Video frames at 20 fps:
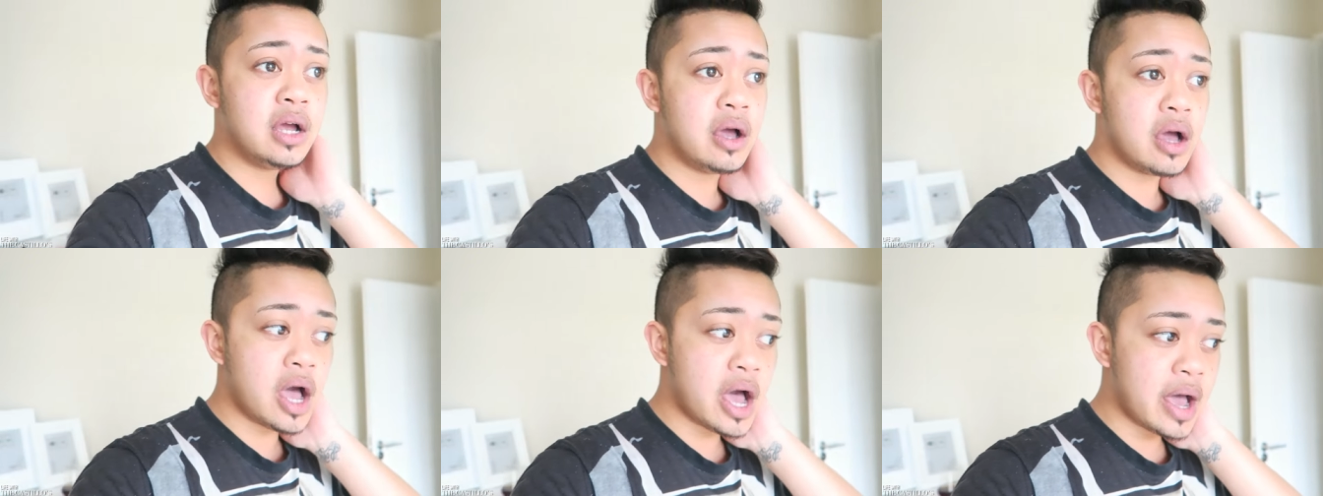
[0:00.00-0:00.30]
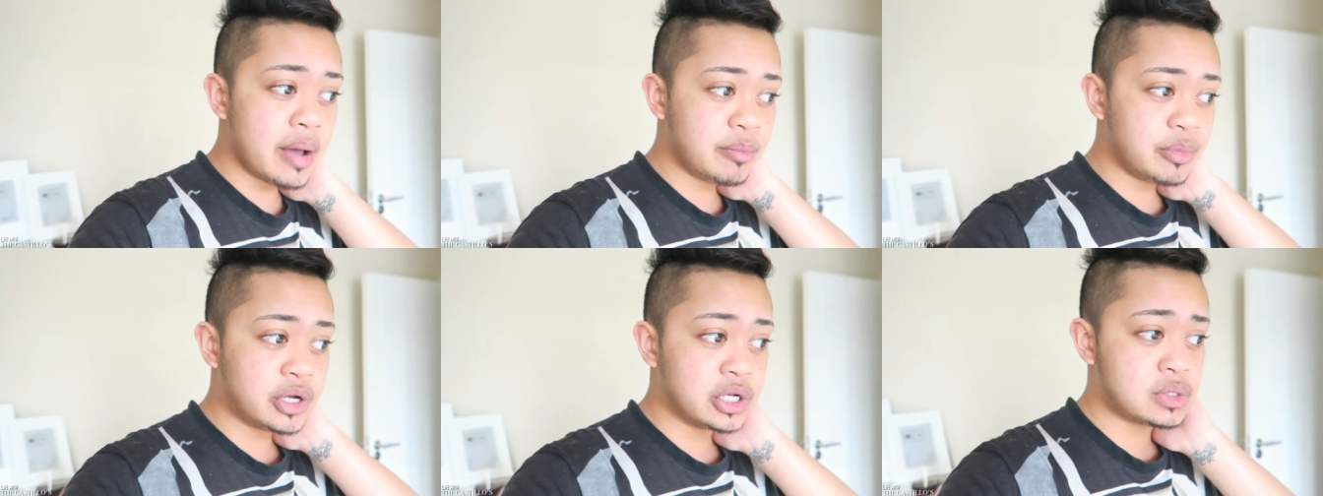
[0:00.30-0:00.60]

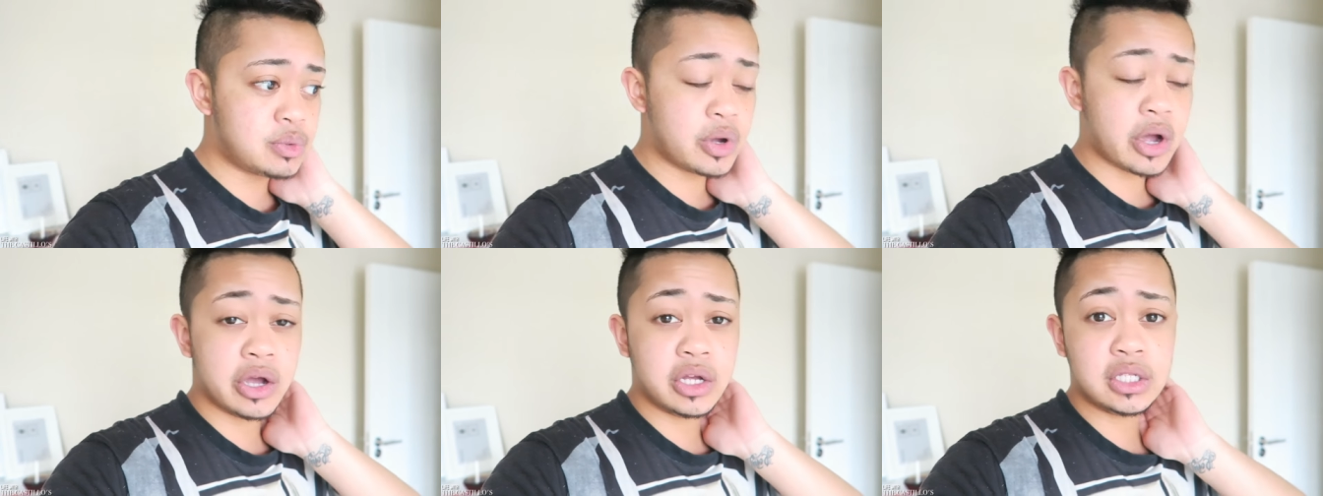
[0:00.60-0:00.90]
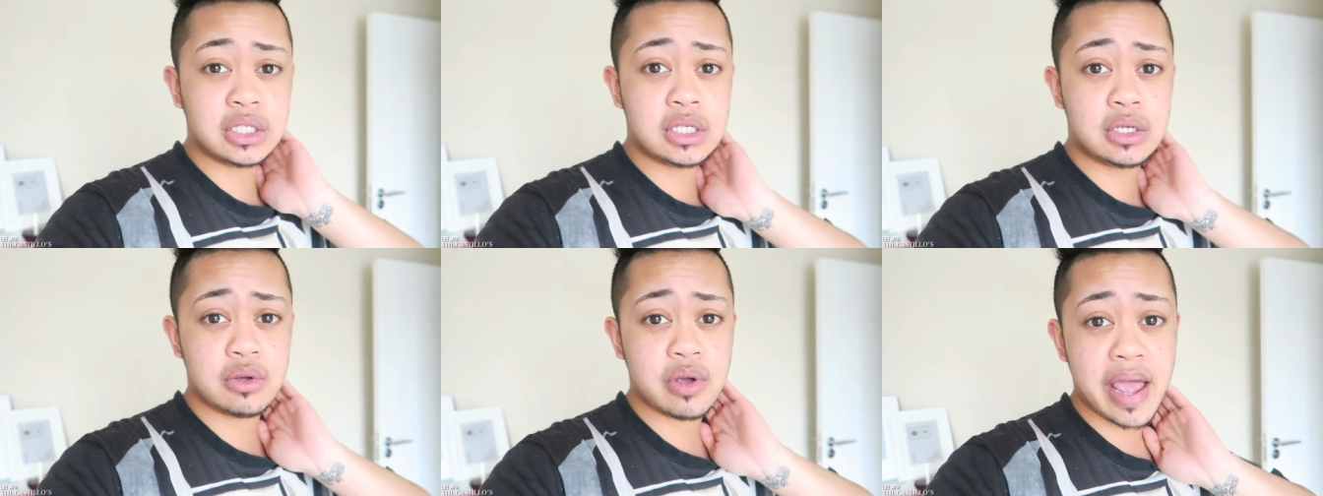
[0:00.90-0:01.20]
because um, we're
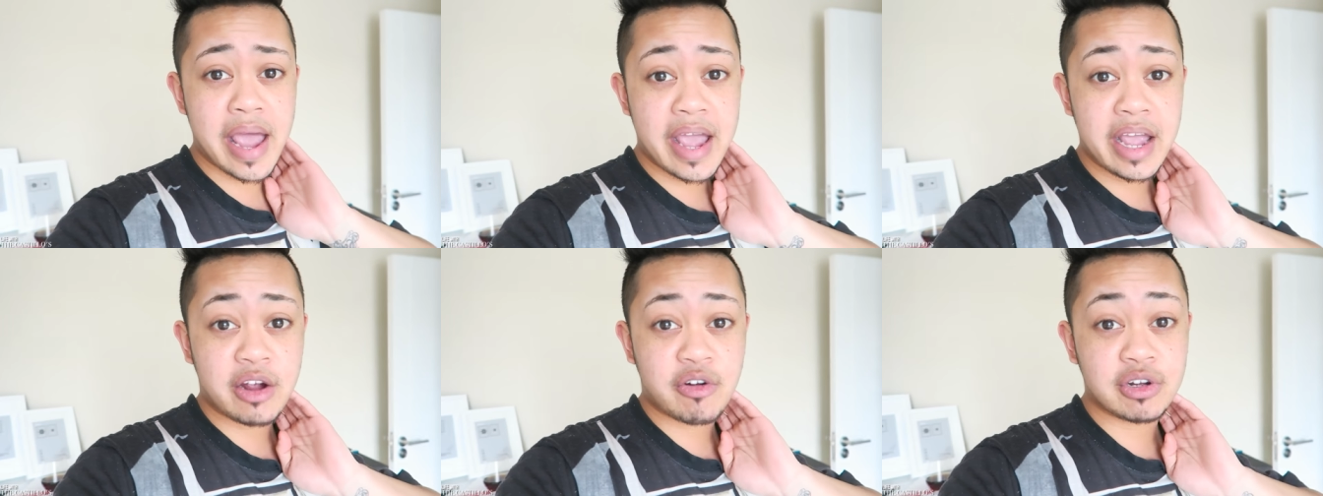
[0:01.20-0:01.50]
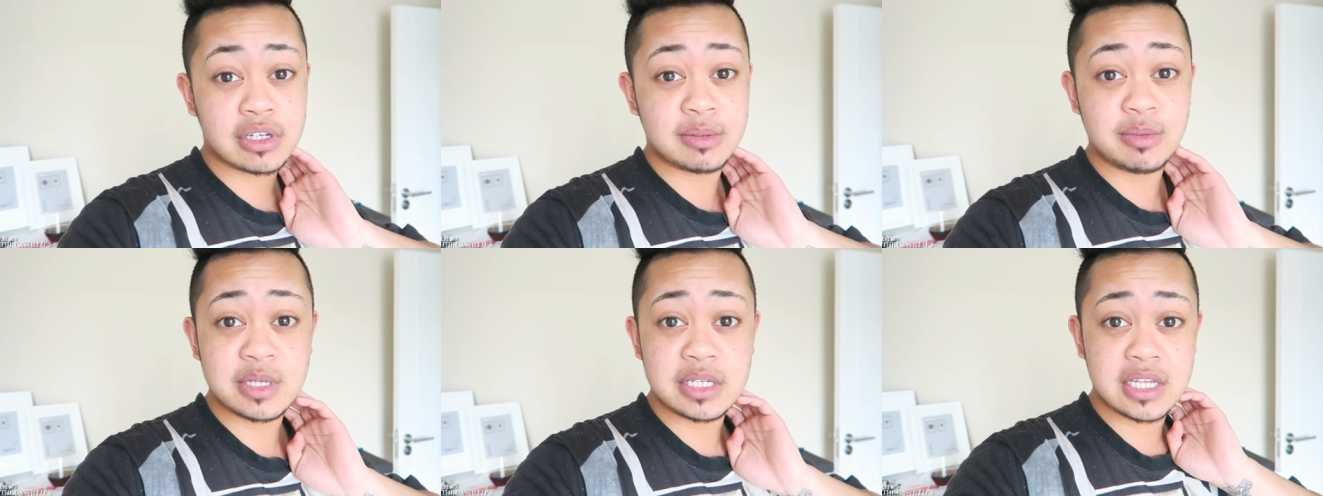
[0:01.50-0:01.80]
going to a
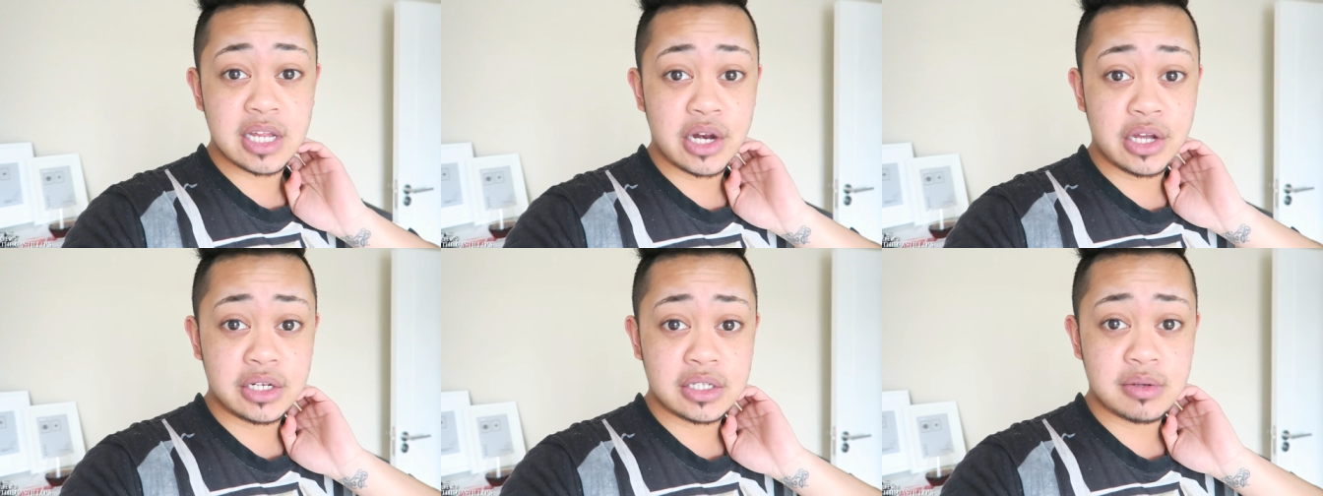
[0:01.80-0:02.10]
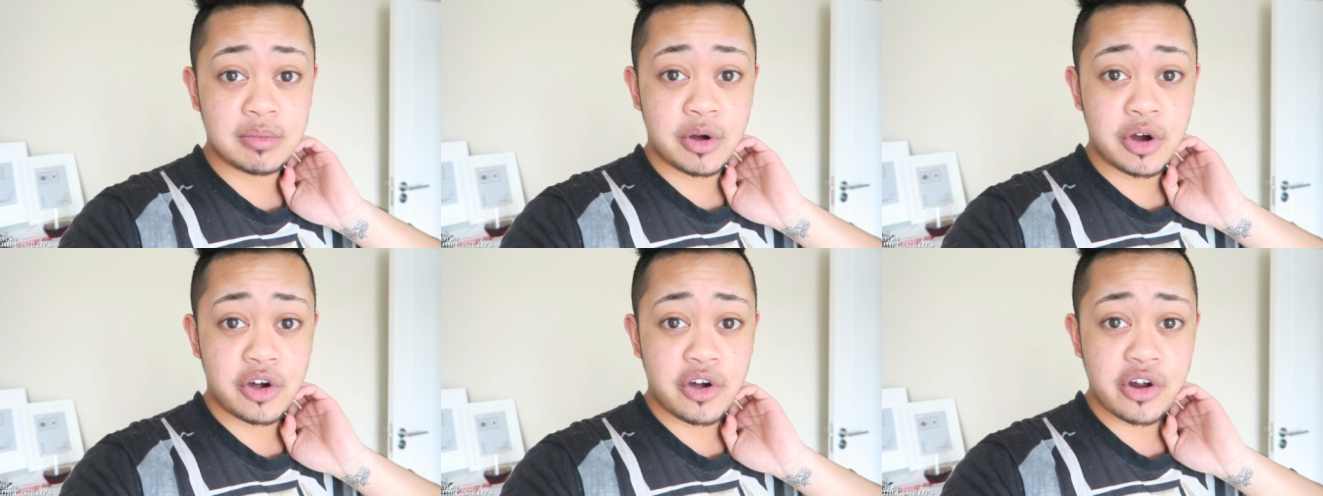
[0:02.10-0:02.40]
Christmas dinner
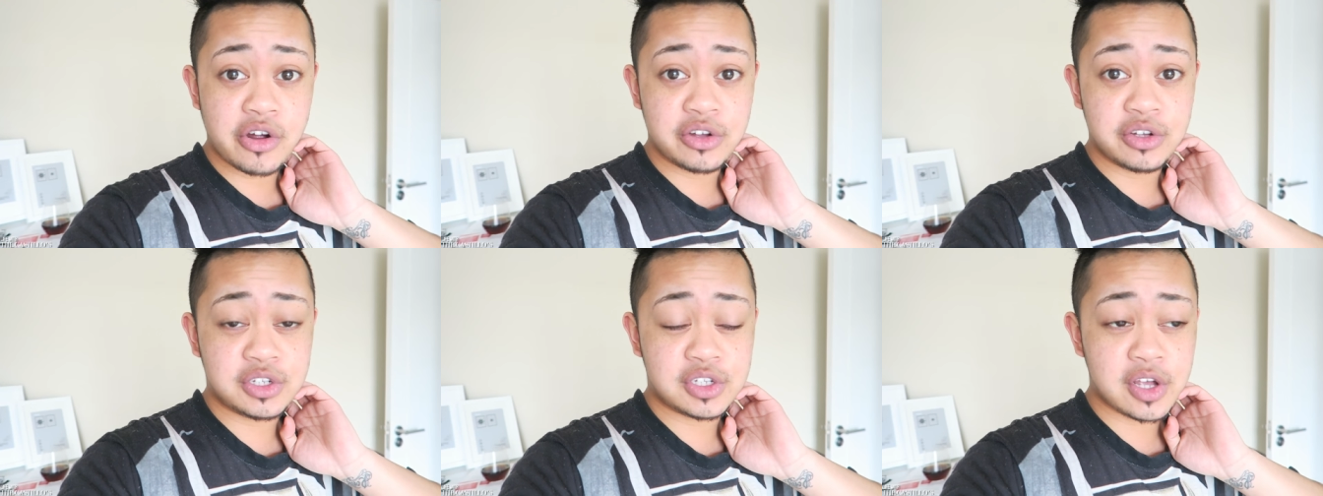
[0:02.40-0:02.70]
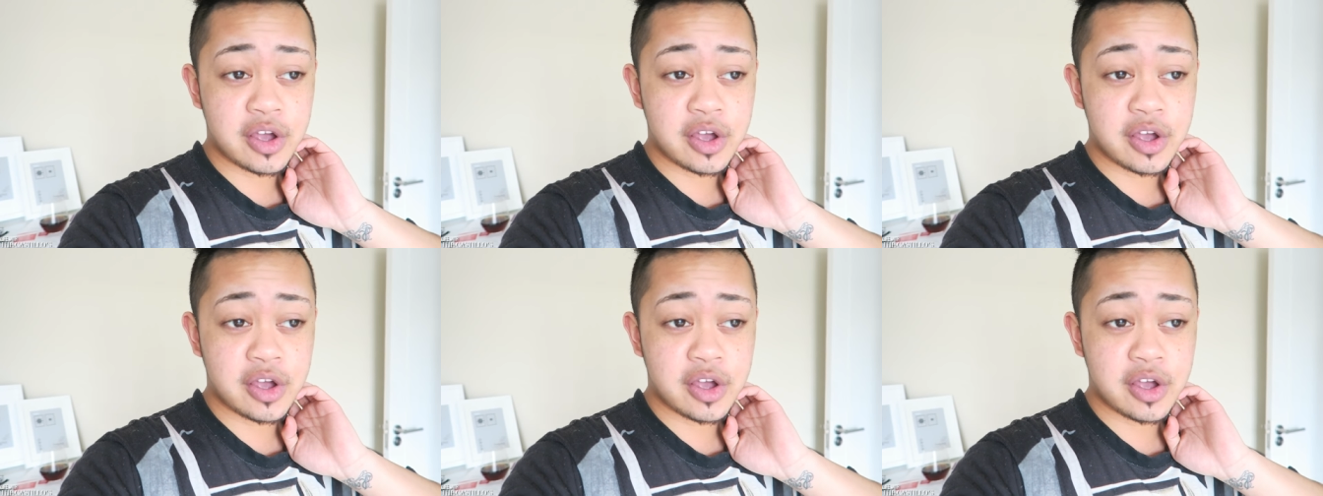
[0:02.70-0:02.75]
tomorrow.